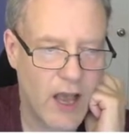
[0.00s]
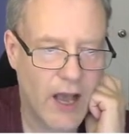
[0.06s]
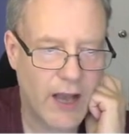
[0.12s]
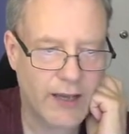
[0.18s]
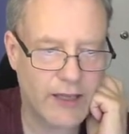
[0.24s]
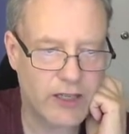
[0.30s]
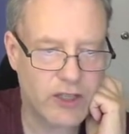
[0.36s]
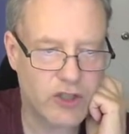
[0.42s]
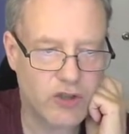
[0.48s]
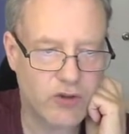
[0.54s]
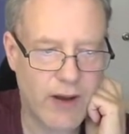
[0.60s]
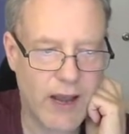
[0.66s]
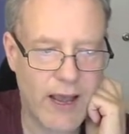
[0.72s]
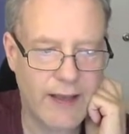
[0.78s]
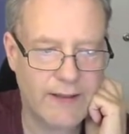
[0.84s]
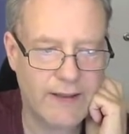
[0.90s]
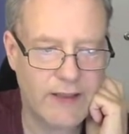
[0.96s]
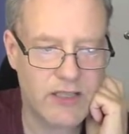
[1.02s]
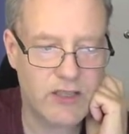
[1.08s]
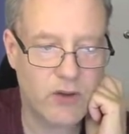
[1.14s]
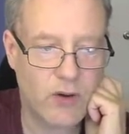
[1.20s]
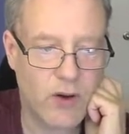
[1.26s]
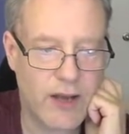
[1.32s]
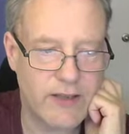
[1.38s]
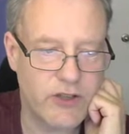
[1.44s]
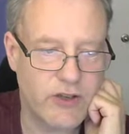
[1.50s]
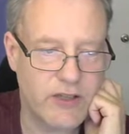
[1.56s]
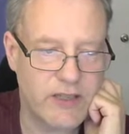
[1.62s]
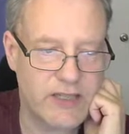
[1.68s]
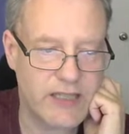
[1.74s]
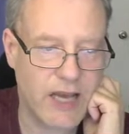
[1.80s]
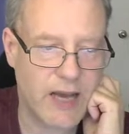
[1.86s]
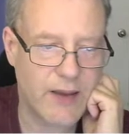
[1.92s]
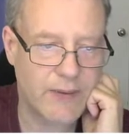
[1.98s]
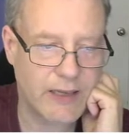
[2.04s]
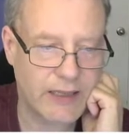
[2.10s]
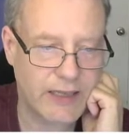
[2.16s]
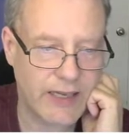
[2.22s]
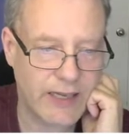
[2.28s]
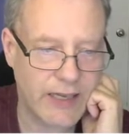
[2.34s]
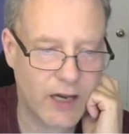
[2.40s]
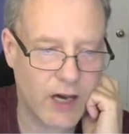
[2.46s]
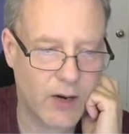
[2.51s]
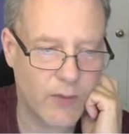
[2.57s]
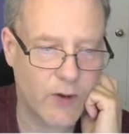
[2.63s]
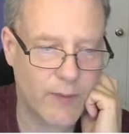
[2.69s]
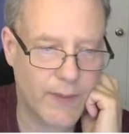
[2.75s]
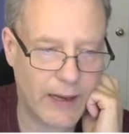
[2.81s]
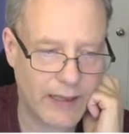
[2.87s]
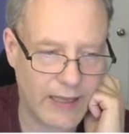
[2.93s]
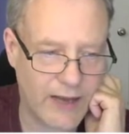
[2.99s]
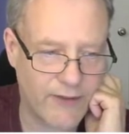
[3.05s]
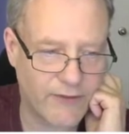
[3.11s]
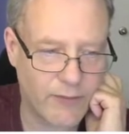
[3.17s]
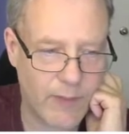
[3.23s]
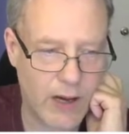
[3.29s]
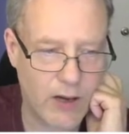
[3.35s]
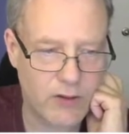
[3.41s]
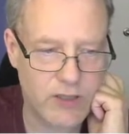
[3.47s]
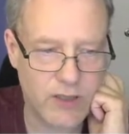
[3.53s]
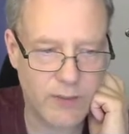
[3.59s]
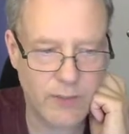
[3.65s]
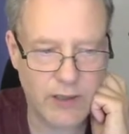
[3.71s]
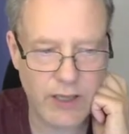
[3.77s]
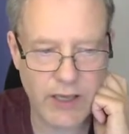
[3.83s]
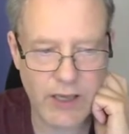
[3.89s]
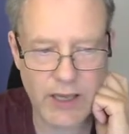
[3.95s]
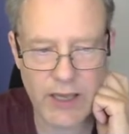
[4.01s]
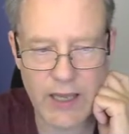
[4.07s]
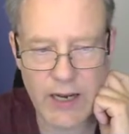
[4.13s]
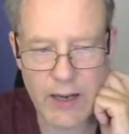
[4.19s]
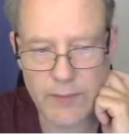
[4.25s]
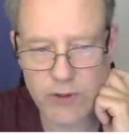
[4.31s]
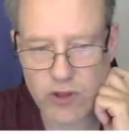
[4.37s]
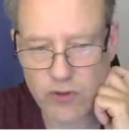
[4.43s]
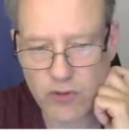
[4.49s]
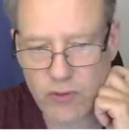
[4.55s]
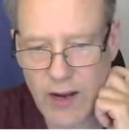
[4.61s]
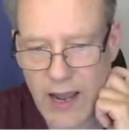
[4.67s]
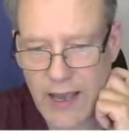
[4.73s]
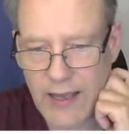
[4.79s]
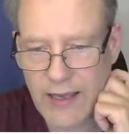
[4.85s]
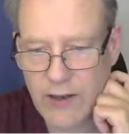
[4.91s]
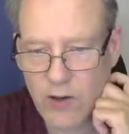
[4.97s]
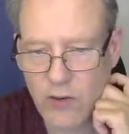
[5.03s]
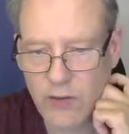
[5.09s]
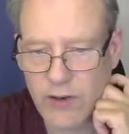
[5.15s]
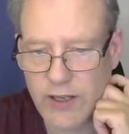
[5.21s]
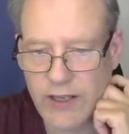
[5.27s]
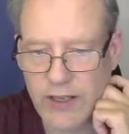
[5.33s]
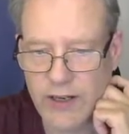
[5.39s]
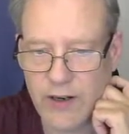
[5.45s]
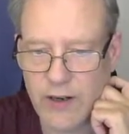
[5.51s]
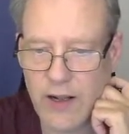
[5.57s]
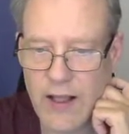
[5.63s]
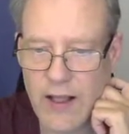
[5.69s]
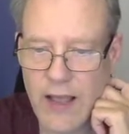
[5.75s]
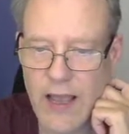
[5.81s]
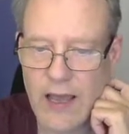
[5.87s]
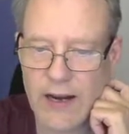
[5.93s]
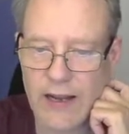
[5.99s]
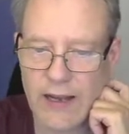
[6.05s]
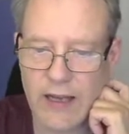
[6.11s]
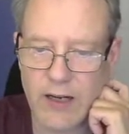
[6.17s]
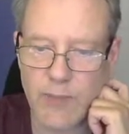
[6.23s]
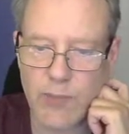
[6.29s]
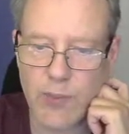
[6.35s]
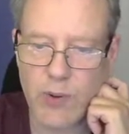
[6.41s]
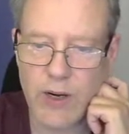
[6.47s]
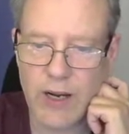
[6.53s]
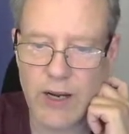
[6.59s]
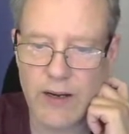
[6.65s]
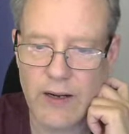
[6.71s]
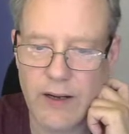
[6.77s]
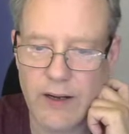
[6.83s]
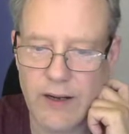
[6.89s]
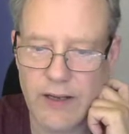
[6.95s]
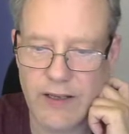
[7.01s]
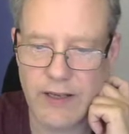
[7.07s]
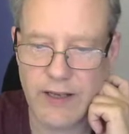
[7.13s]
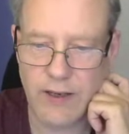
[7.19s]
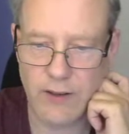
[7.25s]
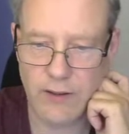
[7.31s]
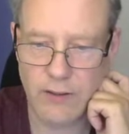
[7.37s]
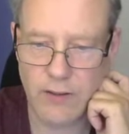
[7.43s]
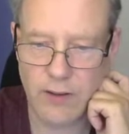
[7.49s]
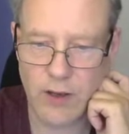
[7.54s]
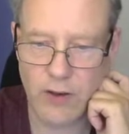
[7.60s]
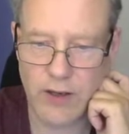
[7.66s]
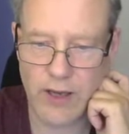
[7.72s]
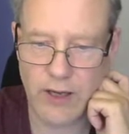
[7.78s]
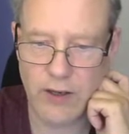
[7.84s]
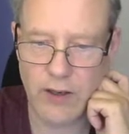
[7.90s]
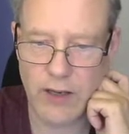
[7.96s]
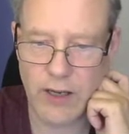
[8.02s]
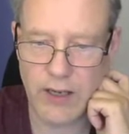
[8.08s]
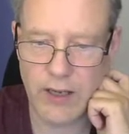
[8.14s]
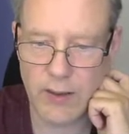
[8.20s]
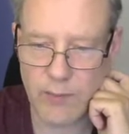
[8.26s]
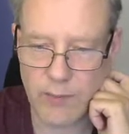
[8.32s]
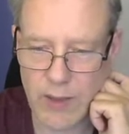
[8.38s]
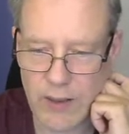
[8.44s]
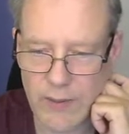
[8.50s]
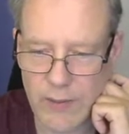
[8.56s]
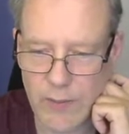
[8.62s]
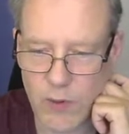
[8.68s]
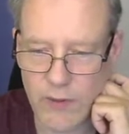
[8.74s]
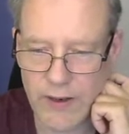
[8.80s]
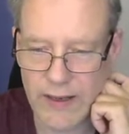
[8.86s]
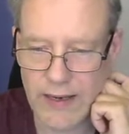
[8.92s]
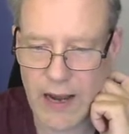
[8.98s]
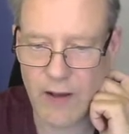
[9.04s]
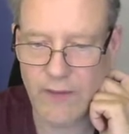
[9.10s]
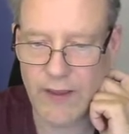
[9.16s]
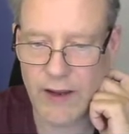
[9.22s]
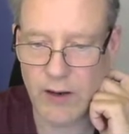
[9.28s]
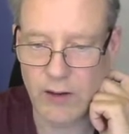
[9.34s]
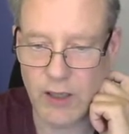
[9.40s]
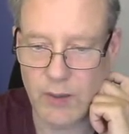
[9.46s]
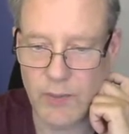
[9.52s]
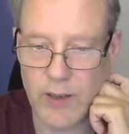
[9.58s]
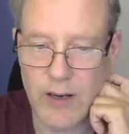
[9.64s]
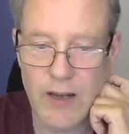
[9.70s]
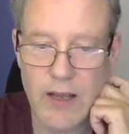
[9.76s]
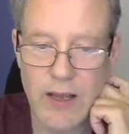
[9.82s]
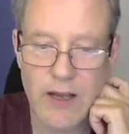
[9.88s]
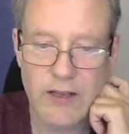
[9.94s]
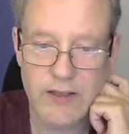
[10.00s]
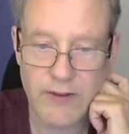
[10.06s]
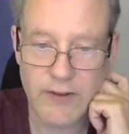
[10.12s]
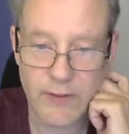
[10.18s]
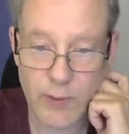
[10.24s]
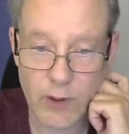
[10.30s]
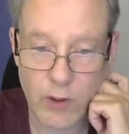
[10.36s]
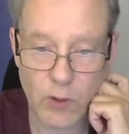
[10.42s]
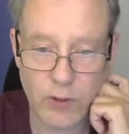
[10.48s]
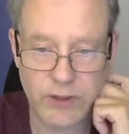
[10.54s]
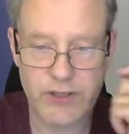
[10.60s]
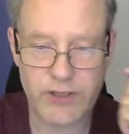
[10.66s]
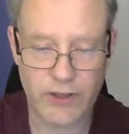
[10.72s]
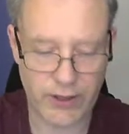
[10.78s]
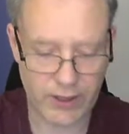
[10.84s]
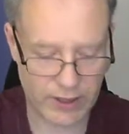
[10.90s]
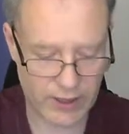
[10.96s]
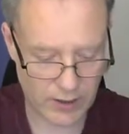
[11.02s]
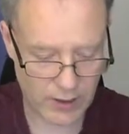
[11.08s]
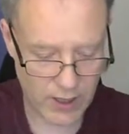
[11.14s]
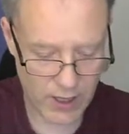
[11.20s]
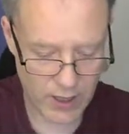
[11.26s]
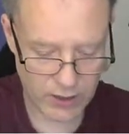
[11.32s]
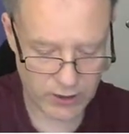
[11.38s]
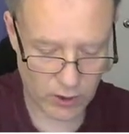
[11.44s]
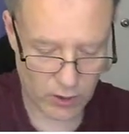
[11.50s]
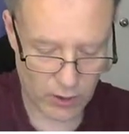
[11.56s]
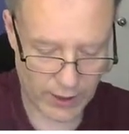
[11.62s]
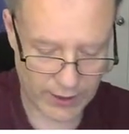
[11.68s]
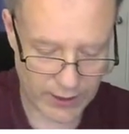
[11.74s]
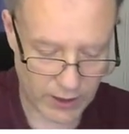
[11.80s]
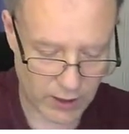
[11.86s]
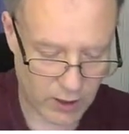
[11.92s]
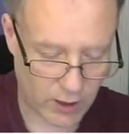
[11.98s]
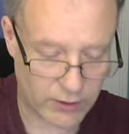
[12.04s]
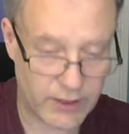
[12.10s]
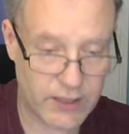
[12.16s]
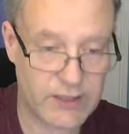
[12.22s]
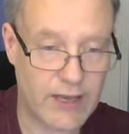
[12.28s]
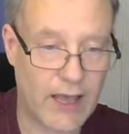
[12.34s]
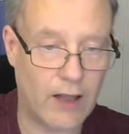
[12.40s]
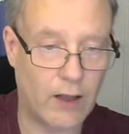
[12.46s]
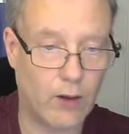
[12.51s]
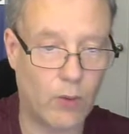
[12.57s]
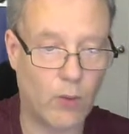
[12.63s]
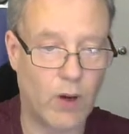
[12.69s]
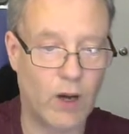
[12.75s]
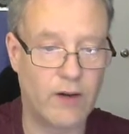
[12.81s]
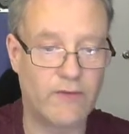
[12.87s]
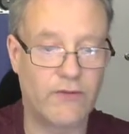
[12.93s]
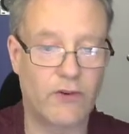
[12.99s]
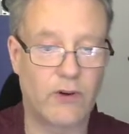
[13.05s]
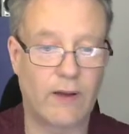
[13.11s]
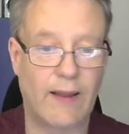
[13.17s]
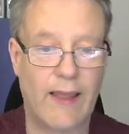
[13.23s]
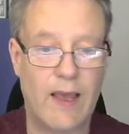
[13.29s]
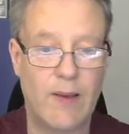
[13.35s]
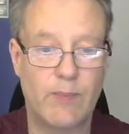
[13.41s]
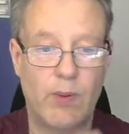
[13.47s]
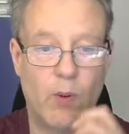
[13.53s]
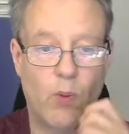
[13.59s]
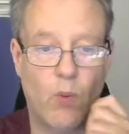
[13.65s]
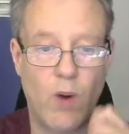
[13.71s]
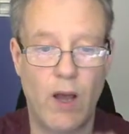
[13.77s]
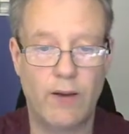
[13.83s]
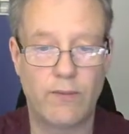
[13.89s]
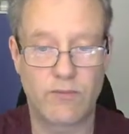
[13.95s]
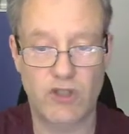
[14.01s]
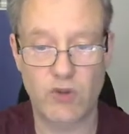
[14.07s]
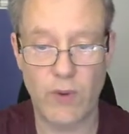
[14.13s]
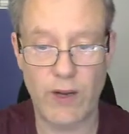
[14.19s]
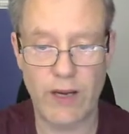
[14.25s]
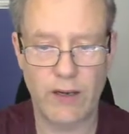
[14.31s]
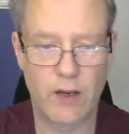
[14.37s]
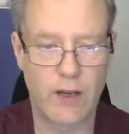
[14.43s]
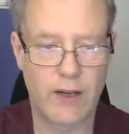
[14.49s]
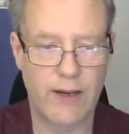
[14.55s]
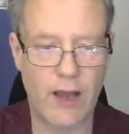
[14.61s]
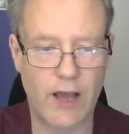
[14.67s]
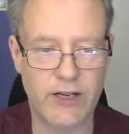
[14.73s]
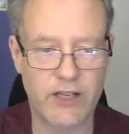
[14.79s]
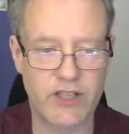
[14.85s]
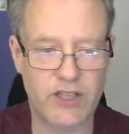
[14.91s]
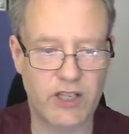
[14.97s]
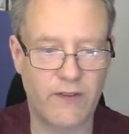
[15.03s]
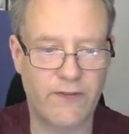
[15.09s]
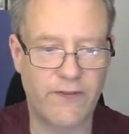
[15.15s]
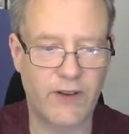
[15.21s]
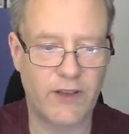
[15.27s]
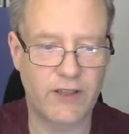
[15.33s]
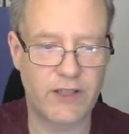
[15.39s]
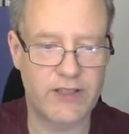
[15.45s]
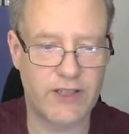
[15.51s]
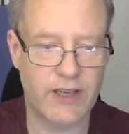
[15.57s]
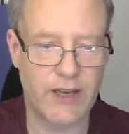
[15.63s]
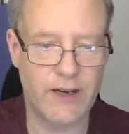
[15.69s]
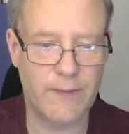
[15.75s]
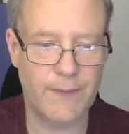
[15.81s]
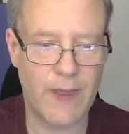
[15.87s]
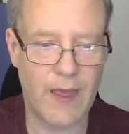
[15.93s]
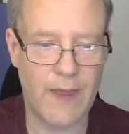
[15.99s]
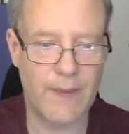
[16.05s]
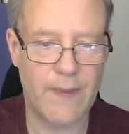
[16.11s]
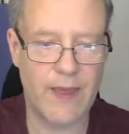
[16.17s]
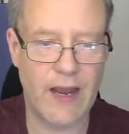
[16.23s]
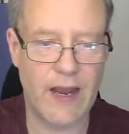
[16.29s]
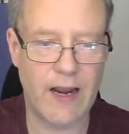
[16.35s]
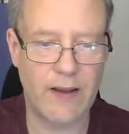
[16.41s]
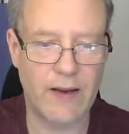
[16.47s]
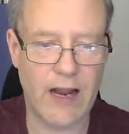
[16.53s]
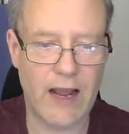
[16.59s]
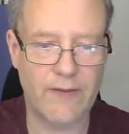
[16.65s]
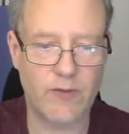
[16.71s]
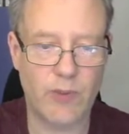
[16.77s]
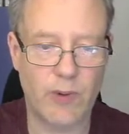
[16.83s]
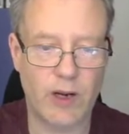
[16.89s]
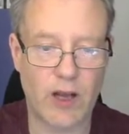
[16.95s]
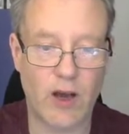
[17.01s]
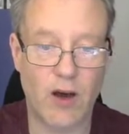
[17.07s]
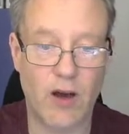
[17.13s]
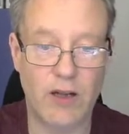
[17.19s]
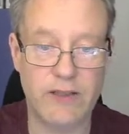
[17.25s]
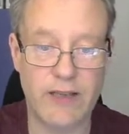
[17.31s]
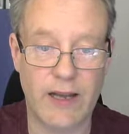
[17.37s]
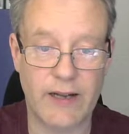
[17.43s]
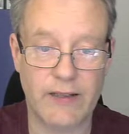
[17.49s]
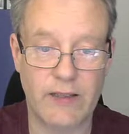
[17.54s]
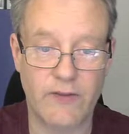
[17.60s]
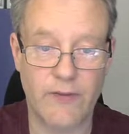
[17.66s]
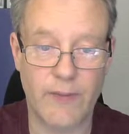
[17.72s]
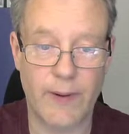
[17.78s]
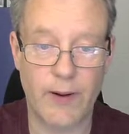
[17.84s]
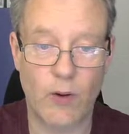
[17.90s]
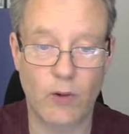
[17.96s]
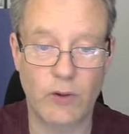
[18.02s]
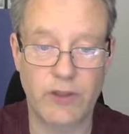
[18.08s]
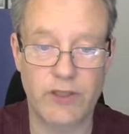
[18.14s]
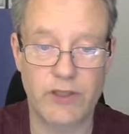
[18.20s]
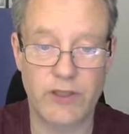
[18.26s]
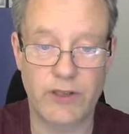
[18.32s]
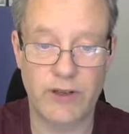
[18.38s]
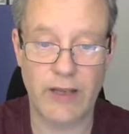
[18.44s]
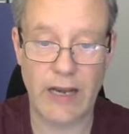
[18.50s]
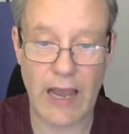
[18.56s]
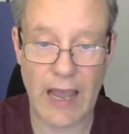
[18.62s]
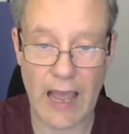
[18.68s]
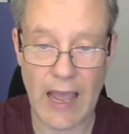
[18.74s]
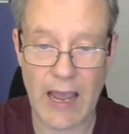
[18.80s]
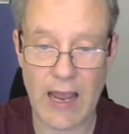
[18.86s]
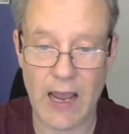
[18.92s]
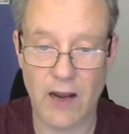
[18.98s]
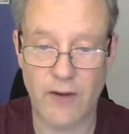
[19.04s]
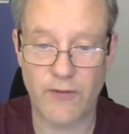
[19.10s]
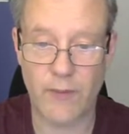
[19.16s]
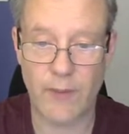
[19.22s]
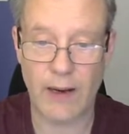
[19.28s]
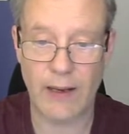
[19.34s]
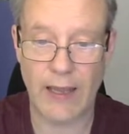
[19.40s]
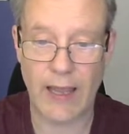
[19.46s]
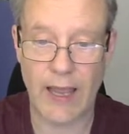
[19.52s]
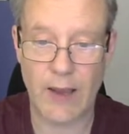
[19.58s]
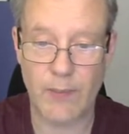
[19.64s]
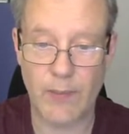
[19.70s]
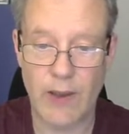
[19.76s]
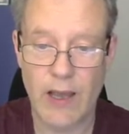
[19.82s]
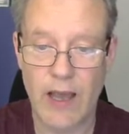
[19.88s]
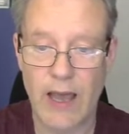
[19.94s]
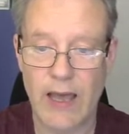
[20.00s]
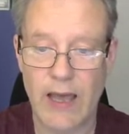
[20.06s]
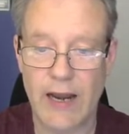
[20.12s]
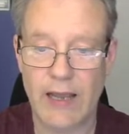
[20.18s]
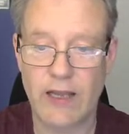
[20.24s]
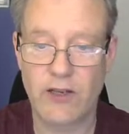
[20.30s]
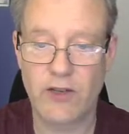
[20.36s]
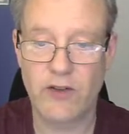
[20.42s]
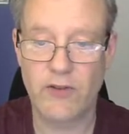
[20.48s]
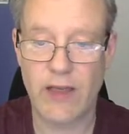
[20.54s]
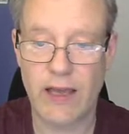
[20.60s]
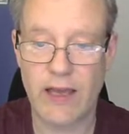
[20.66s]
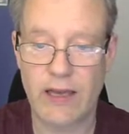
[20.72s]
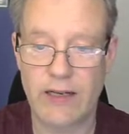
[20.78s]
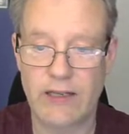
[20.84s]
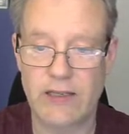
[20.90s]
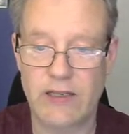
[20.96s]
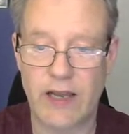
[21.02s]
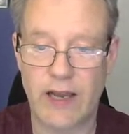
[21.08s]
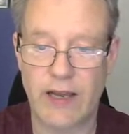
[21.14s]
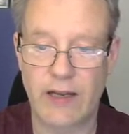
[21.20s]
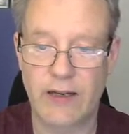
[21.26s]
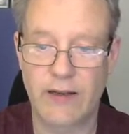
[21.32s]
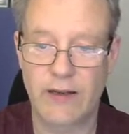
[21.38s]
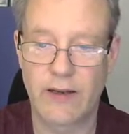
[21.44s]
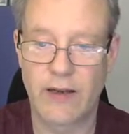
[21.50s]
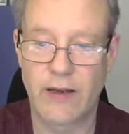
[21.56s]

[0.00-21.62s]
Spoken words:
I'm going to drag this so you can see I'm clicking on it with my left mouse. I'm clicking and I'm dragging over to here, and I'm going to put it here. Okay, good. I'm going to maybe move it down there a little bit because that's what a holding circuit in here. So I'm going to call this L1 for lamp 1. Sweet. Now I'm just going to fill this in, and then I'm going to have to put a contact in for my holding circuit and for my lamp, and I can do that in a second.